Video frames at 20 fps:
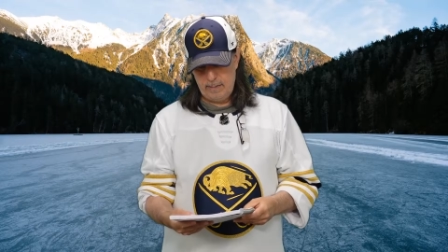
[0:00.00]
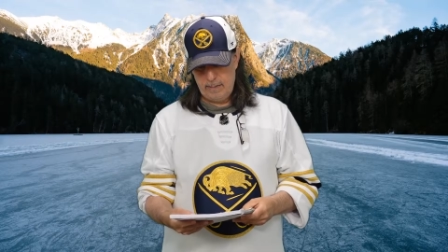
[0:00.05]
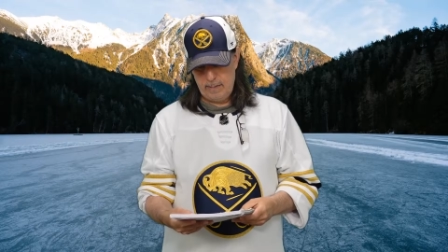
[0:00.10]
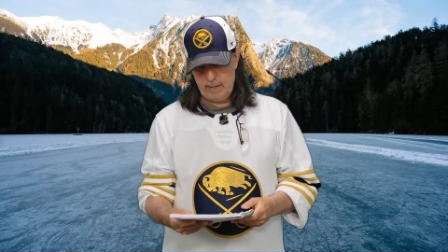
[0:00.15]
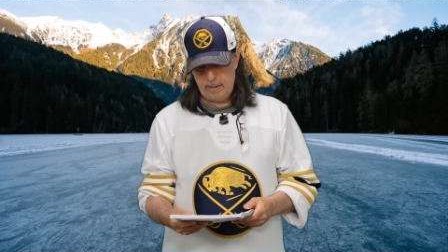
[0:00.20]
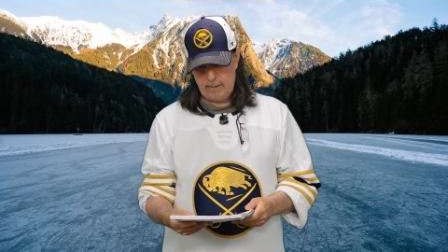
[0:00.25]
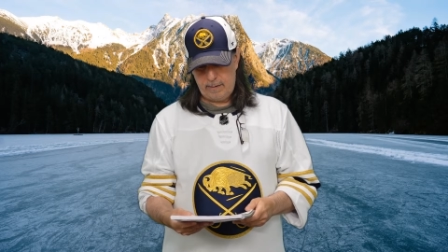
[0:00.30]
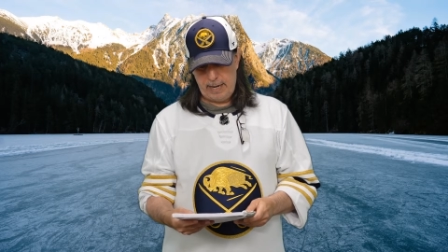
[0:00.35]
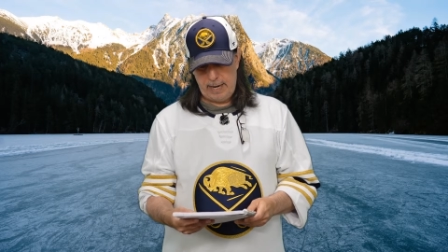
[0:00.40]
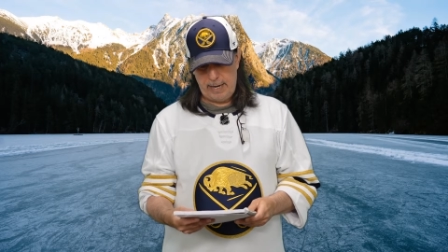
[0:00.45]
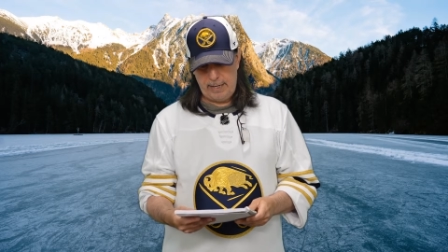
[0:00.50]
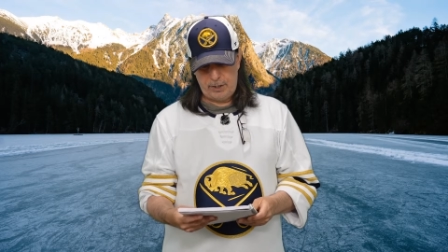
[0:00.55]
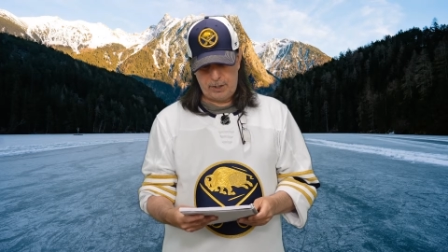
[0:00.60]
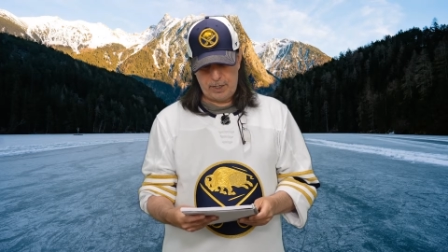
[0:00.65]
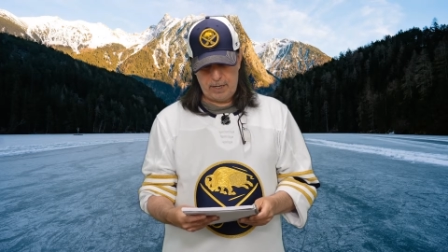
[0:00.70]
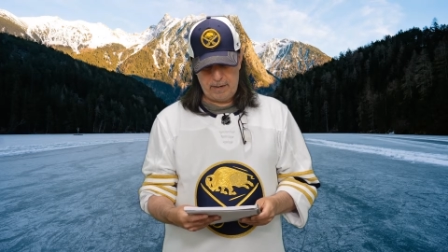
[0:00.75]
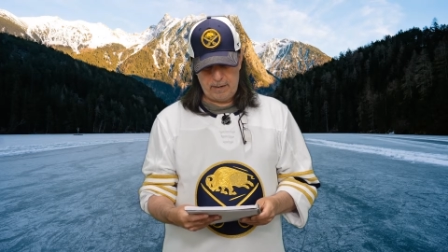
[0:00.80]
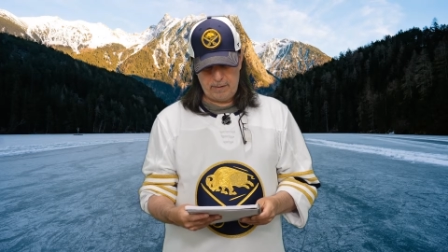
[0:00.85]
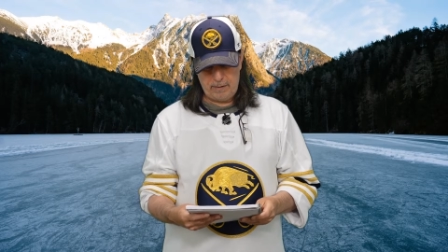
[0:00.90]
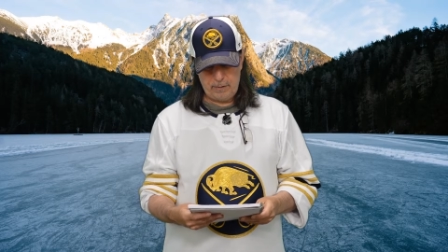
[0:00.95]
Okay,
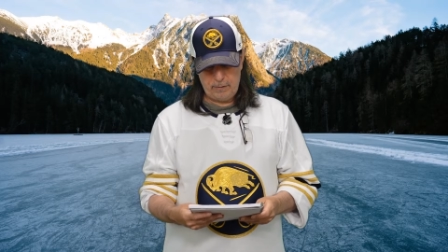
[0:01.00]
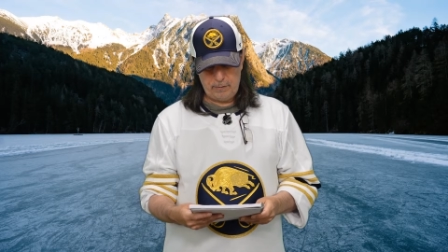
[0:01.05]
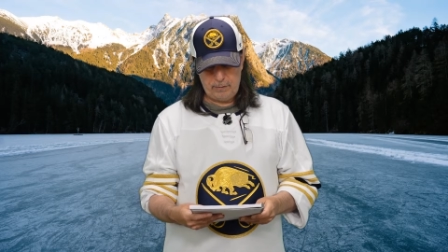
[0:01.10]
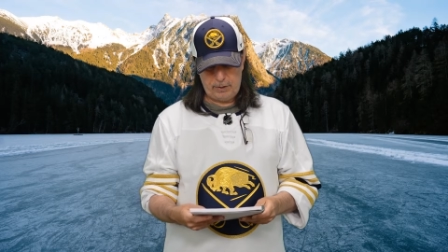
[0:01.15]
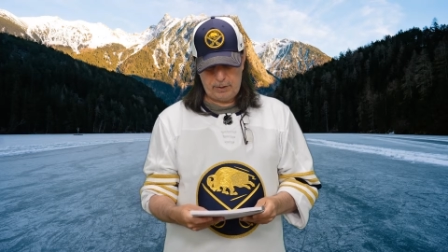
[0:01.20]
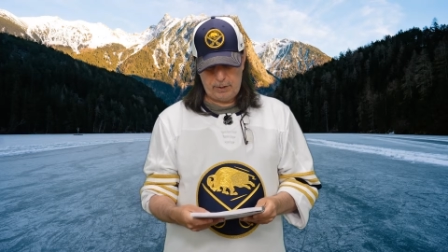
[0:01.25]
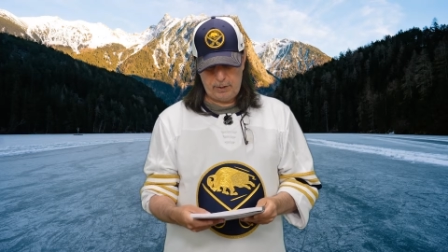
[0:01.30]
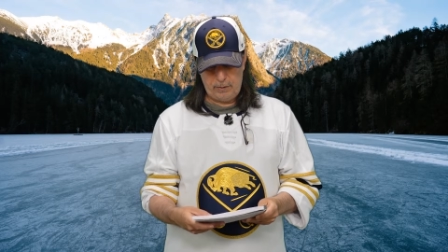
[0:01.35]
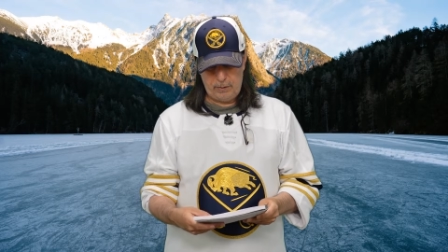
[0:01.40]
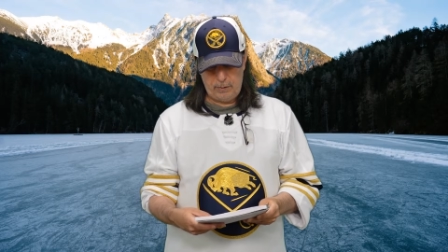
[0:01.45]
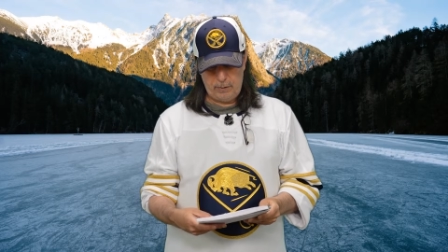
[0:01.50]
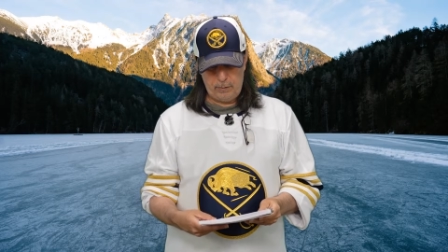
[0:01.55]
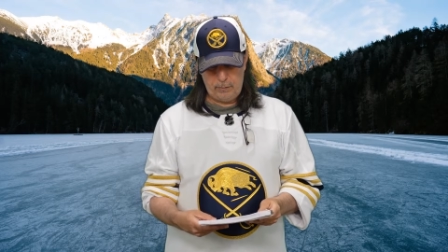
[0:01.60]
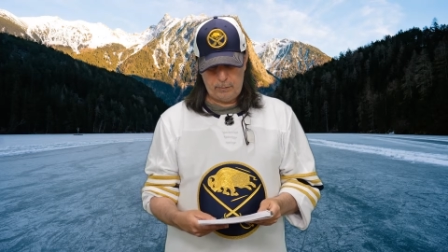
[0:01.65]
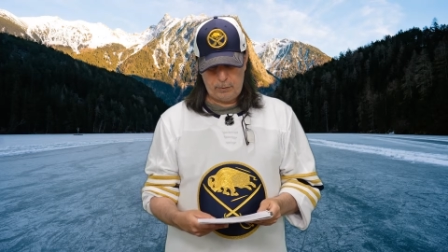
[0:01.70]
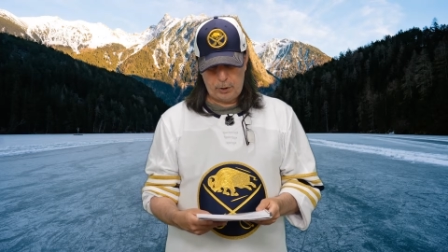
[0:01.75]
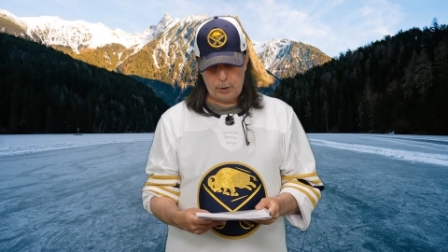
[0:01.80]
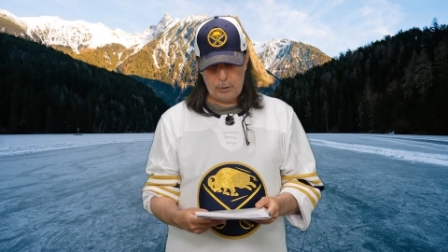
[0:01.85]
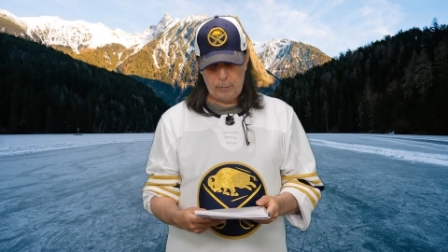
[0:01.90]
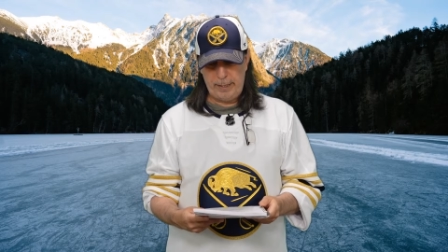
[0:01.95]
shout out goes to
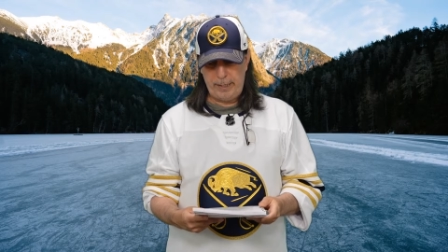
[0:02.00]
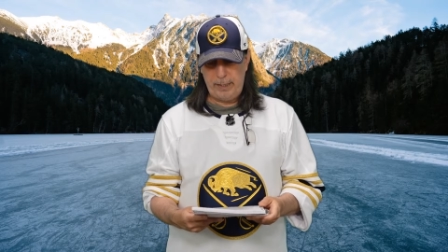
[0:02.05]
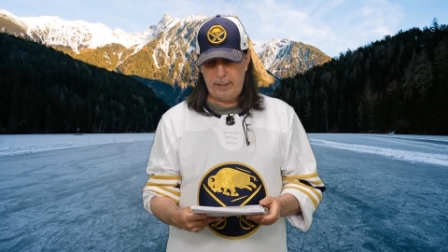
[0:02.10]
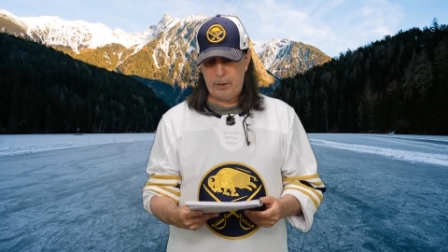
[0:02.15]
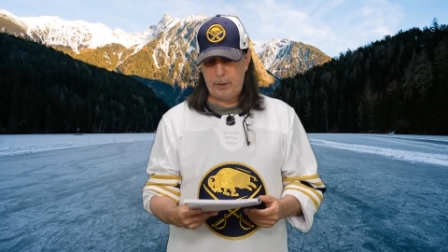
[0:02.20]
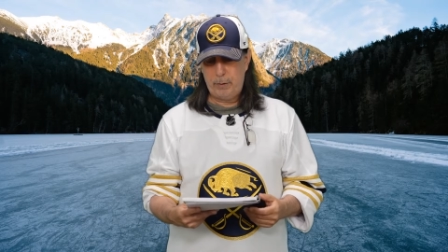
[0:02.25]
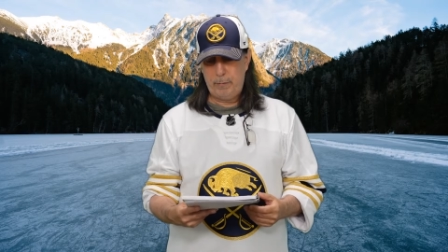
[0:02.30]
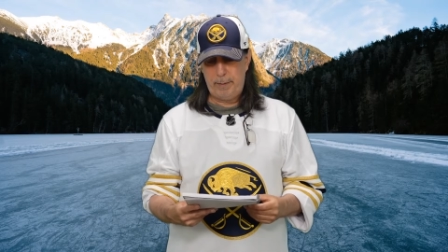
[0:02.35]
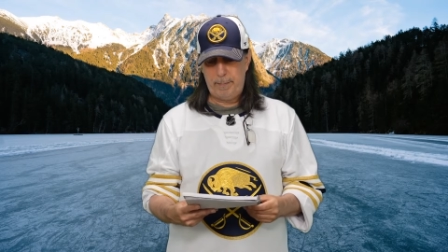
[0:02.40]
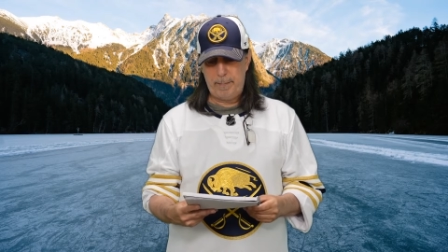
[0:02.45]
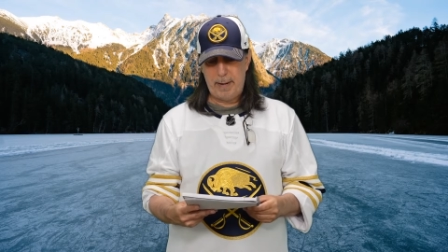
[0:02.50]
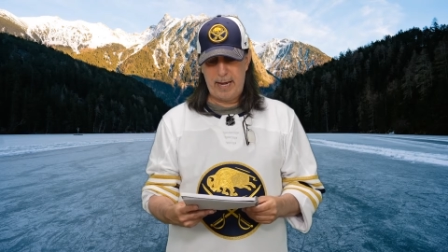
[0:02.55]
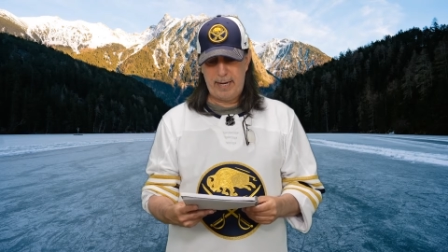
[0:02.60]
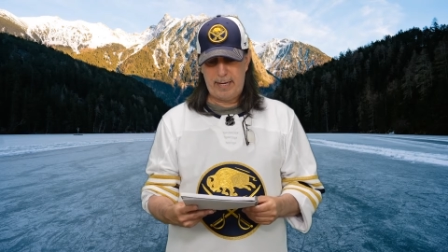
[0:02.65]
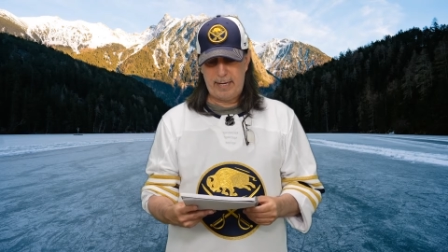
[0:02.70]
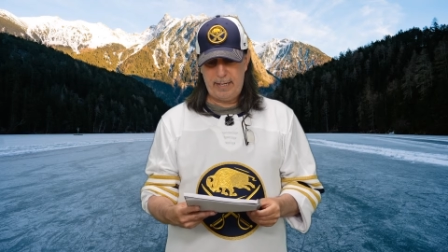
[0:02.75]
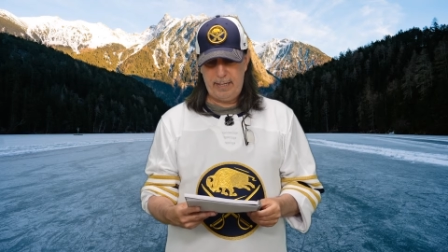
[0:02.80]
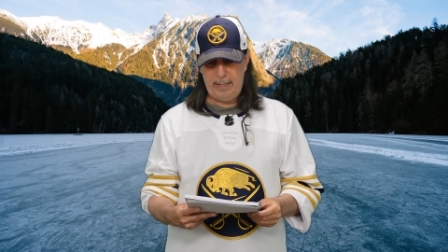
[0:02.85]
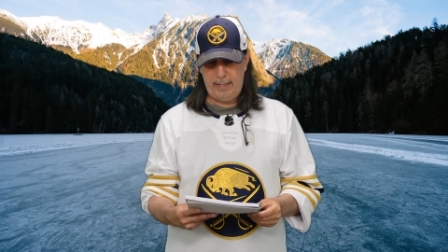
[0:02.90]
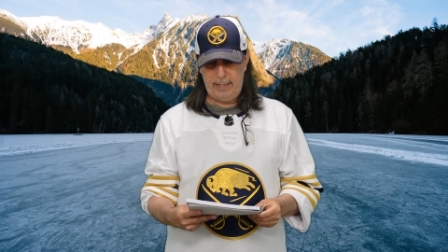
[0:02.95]
Chewy
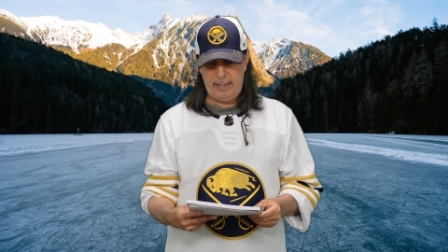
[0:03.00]
Baca.